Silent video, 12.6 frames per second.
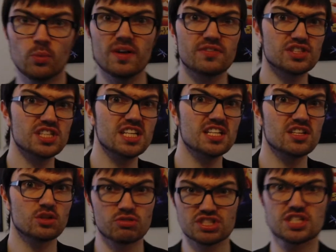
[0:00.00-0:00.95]
We've seen
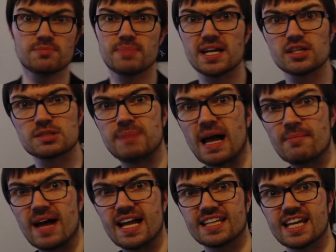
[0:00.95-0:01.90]
Christian Bale's
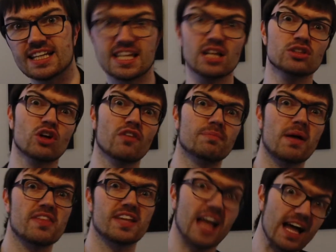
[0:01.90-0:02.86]
Batman get killed off by
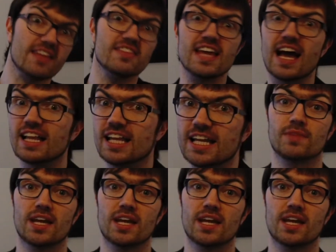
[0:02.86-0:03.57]
the guy in the alley.